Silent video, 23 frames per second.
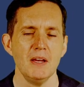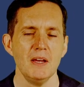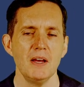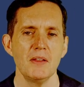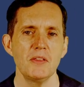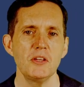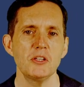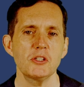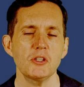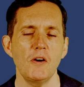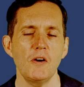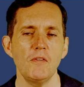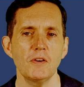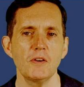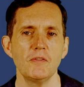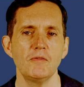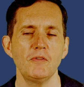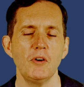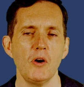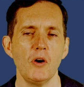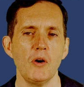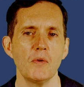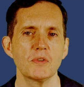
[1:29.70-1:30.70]
This often
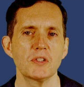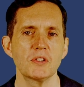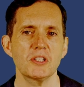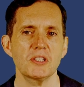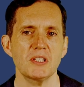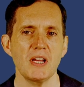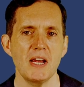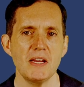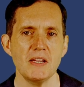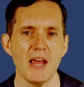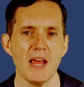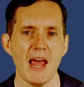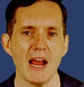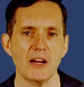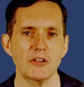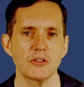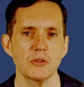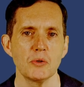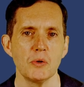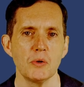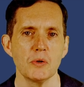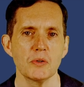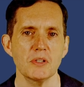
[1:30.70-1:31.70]
involves state
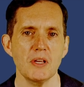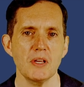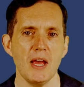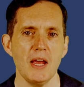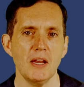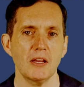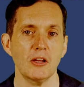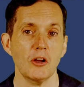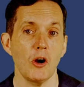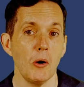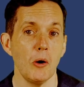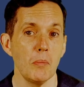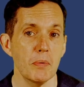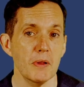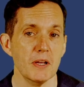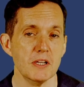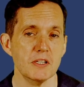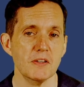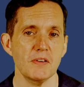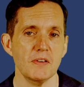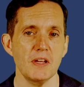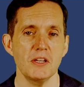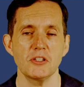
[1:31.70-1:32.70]
actors and
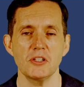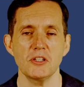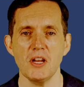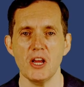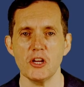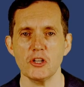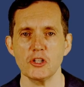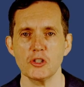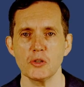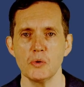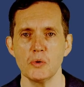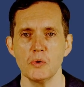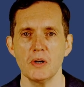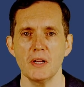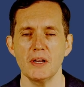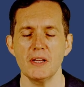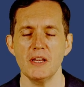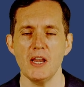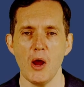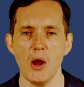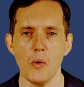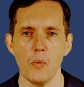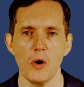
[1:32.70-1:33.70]
complex international
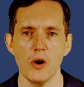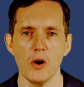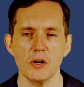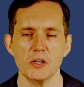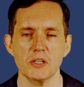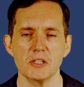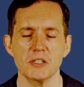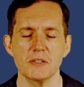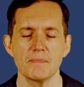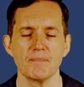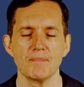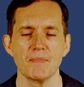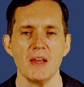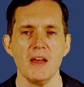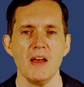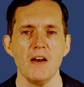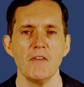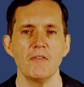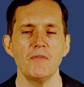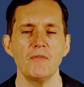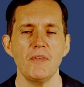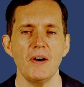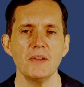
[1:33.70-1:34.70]
networks.
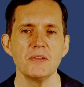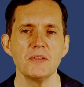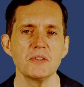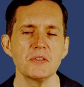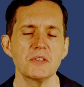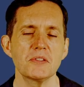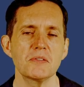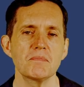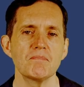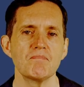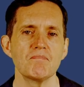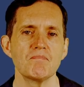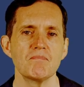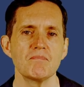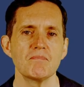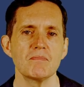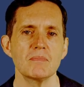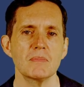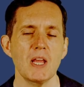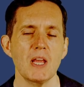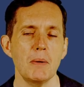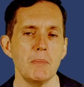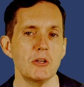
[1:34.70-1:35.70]
Funds
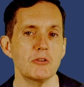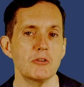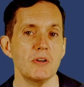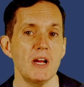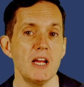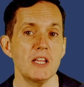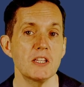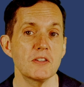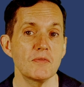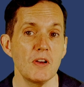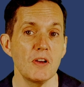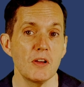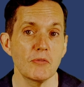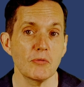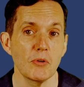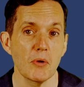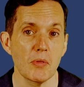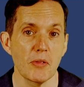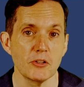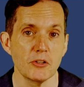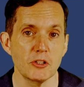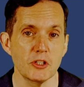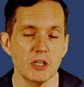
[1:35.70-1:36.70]
can be transferred through
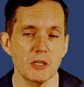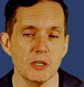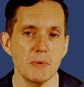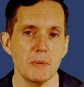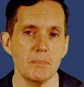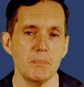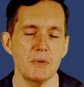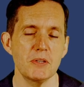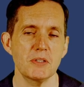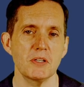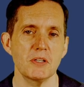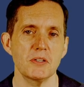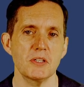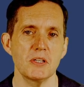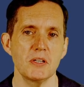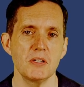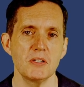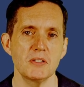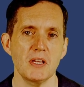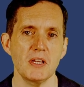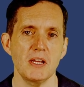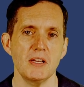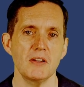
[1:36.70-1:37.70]
legitimate
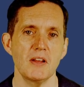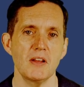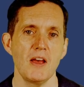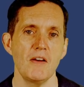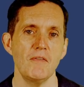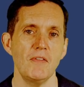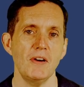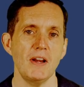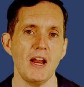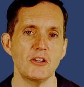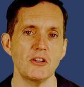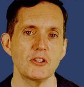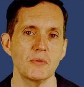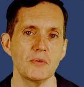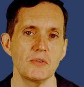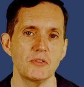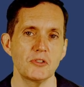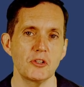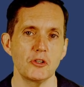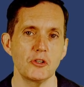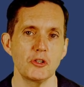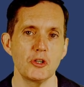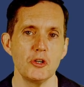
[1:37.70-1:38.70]
businesses and financial
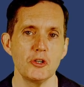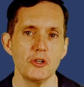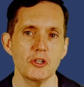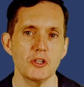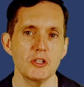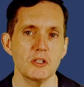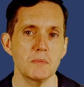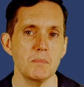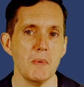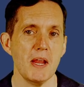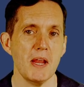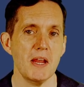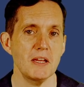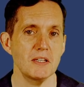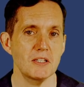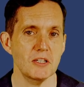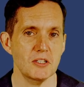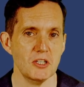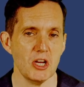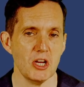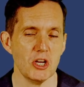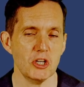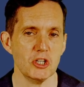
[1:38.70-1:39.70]
institutions, making
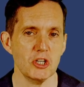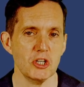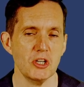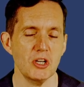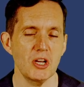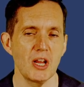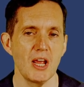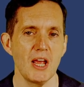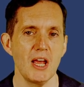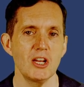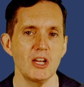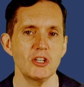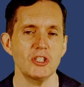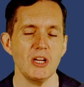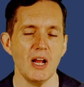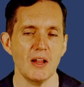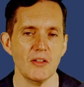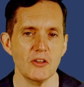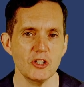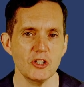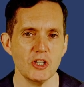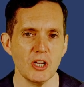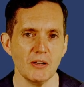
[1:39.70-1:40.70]
detection
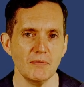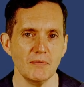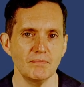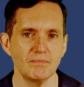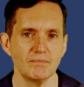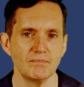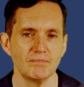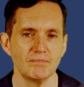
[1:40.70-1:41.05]
challenging.